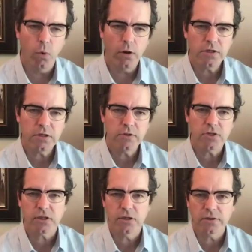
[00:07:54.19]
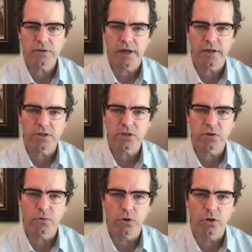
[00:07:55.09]
what are some of the skill sets
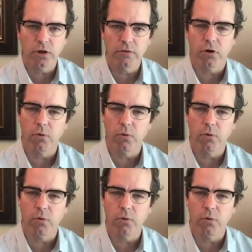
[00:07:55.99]
you're looking for?